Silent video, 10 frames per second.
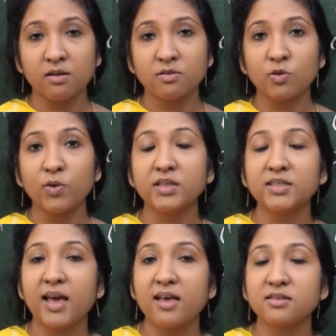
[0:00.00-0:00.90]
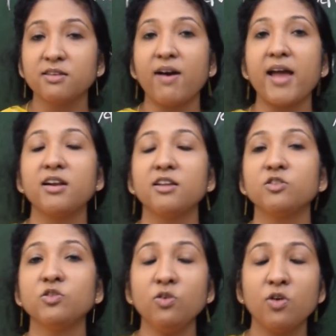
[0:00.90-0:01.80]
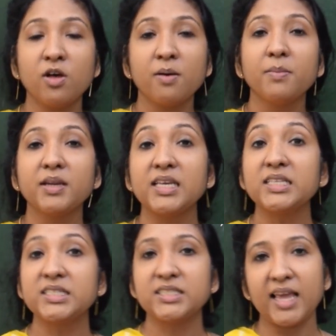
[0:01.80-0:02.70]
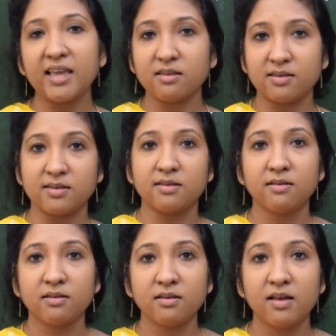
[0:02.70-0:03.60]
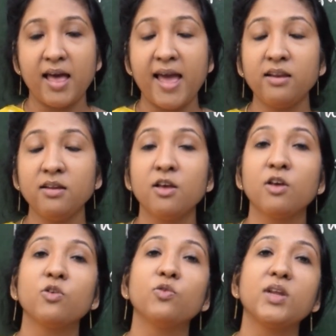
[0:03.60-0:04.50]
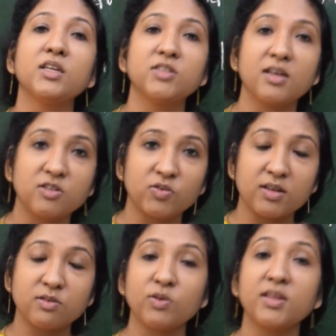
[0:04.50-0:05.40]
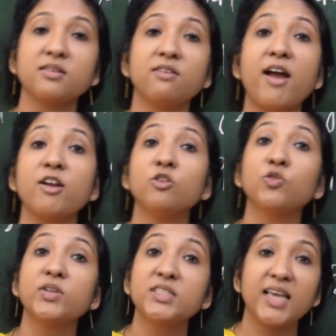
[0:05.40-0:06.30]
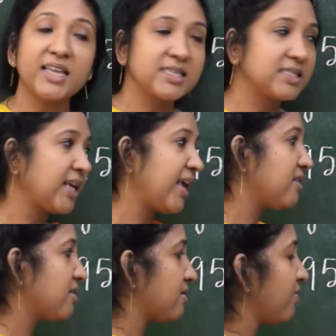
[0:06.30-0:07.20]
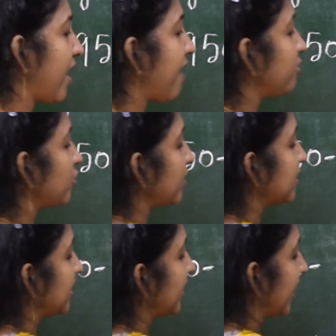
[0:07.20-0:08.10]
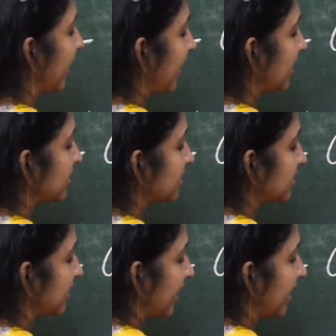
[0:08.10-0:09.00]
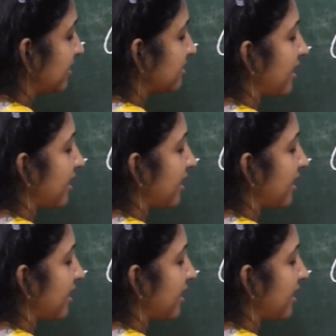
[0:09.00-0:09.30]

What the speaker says: So India is divided into many states and union territories. So India is divided into 28 states. We have 28 states